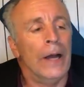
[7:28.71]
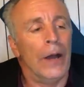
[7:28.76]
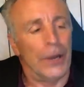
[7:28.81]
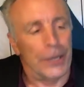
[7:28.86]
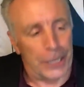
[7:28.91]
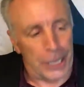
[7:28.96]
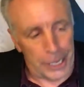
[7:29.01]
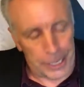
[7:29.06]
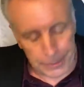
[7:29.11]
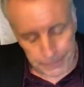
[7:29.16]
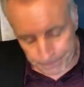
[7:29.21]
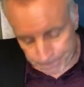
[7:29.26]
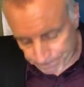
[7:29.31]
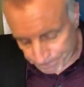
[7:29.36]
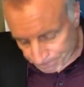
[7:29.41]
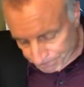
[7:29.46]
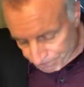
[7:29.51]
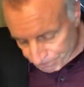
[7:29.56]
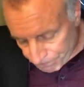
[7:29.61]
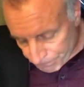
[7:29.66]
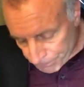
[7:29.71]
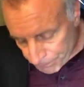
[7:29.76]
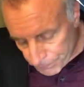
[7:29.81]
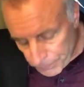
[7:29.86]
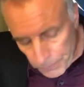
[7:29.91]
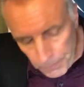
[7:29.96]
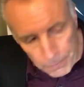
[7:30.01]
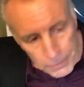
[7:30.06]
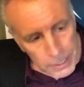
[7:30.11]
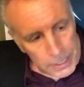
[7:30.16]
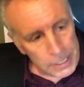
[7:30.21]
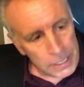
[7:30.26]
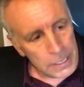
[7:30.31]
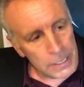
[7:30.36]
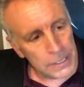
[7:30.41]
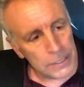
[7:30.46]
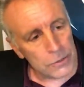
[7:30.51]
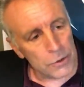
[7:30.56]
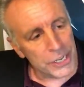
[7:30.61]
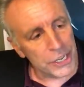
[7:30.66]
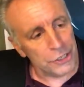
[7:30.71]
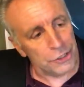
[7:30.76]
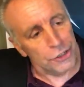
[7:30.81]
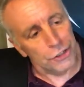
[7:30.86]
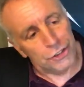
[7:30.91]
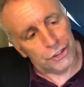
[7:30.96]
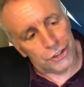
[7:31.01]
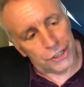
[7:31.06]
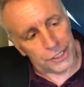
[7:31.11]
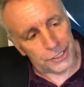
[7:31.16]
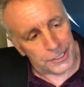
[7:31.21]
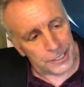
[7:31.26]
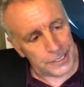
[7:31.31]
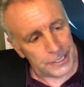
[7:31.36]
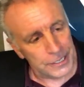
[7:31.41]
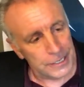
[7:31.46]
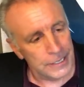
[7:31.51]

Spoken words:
Okay. Go get your shit.